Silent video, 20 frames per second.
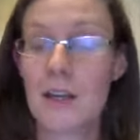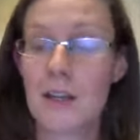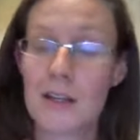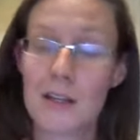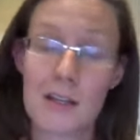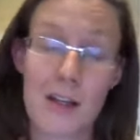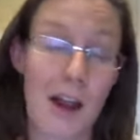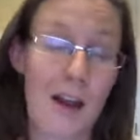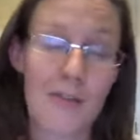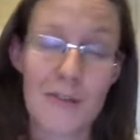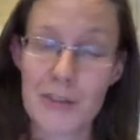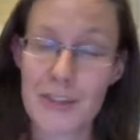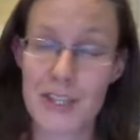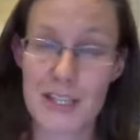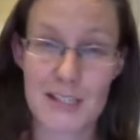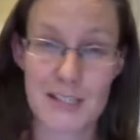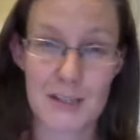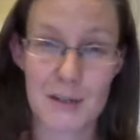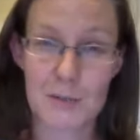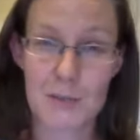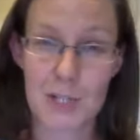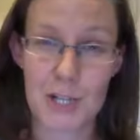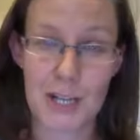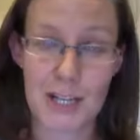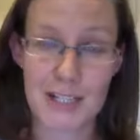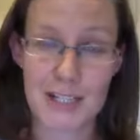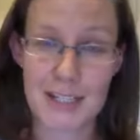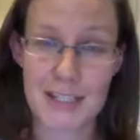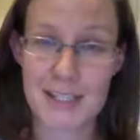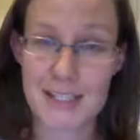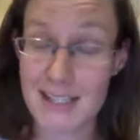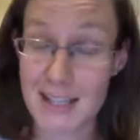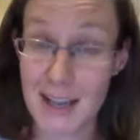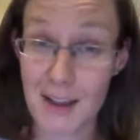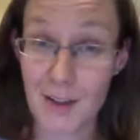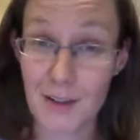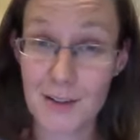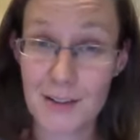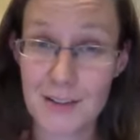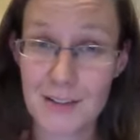not for things I'm trying to
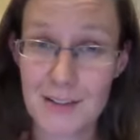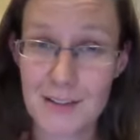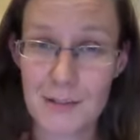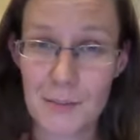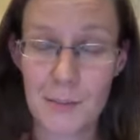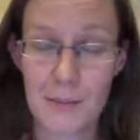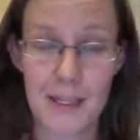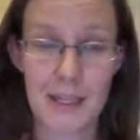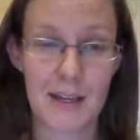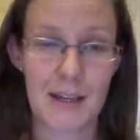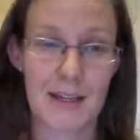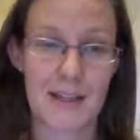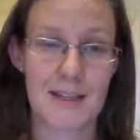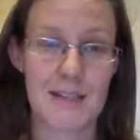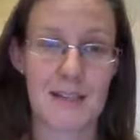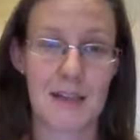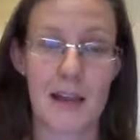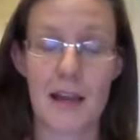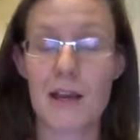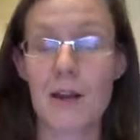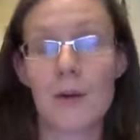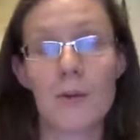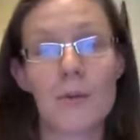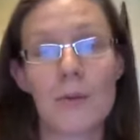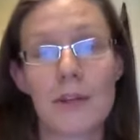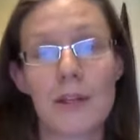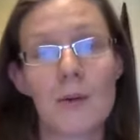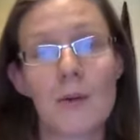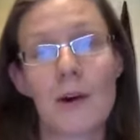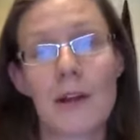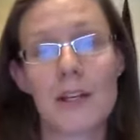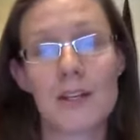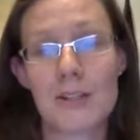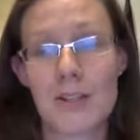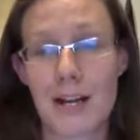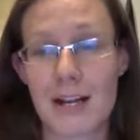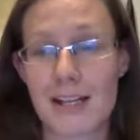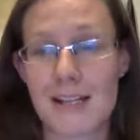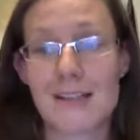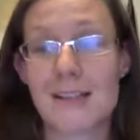sell, because I don't really want to
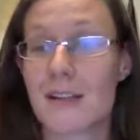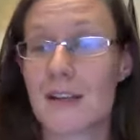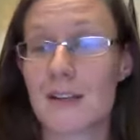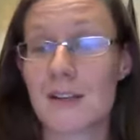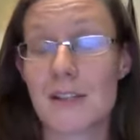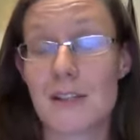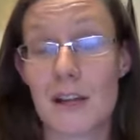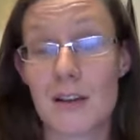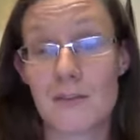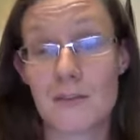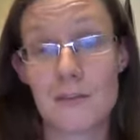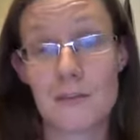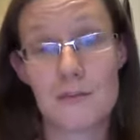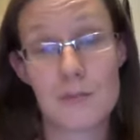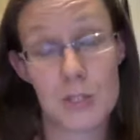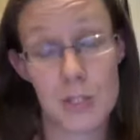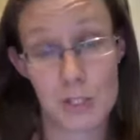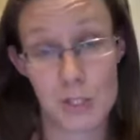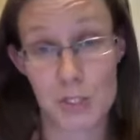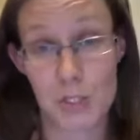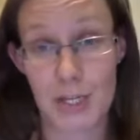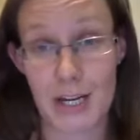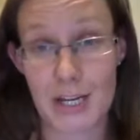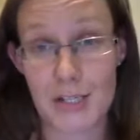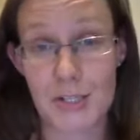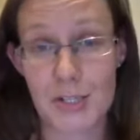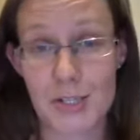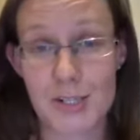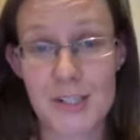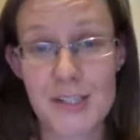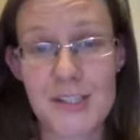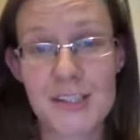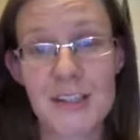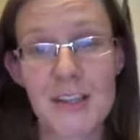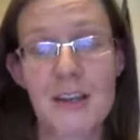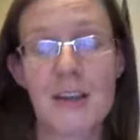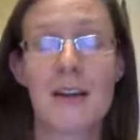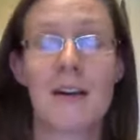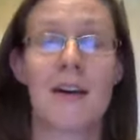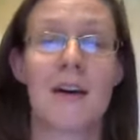try to sell stuff to strangers.
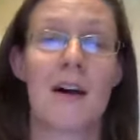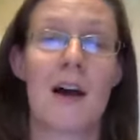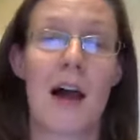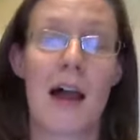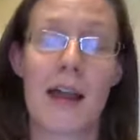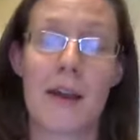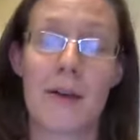I